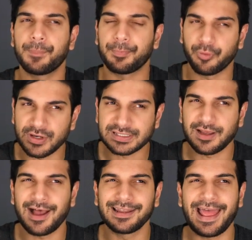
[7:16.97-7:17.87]
but
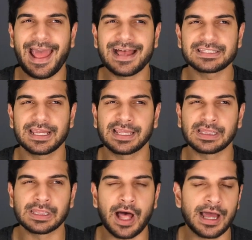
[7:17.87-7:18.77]
Prescott has a
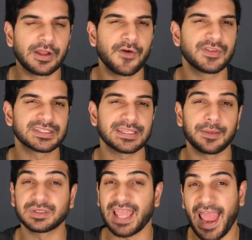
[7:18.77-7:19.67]
lot of the
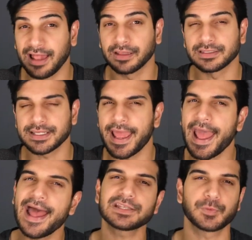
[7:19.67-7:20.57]
same talent
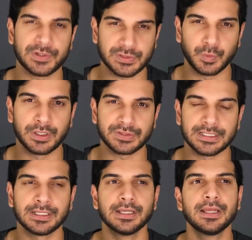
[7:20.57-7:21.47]
as Russell
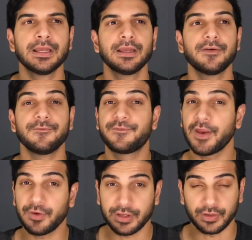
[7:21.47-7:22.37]
Wilson.
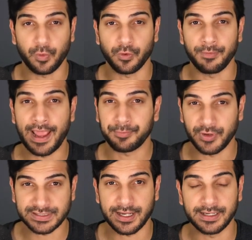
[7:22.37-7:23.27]
Very good quarterback,
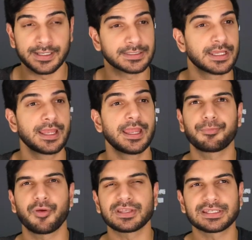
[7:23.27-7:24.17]
Prescott is.
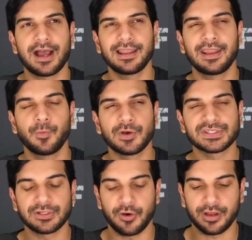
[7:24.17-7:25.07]
Prescott and
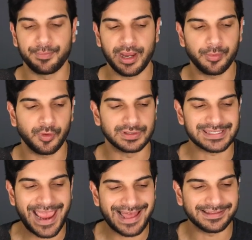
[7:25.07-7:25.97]
Wilson are comparable in
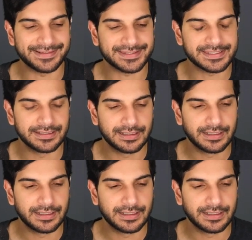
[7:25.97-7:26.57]
talent,